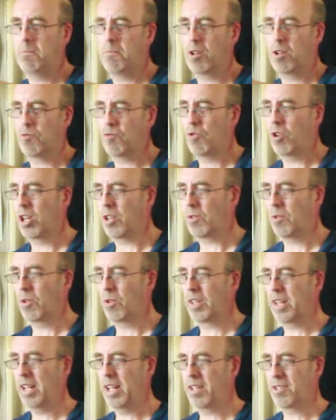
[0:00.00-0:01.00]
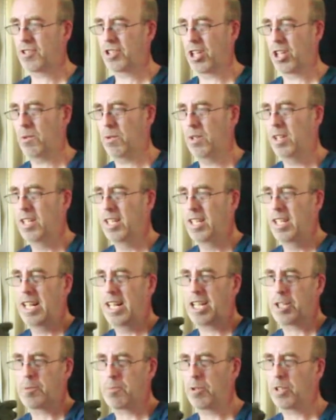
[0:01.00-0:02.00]
rider on there, so
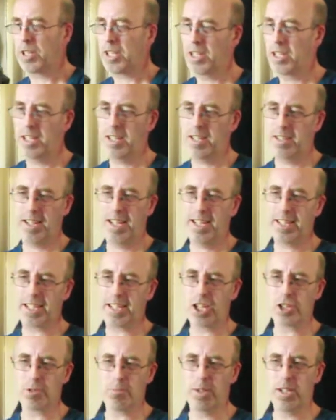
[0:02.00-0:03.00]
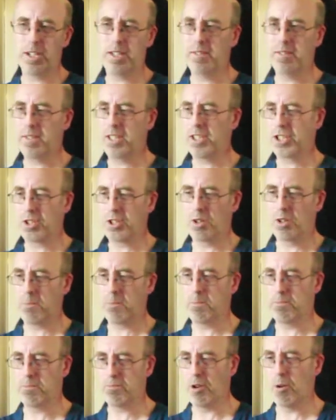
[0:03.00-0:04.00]
that's pretty good. It does me. It's not a
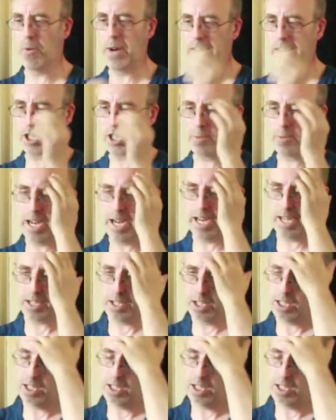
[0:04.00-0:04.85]
proper Action Man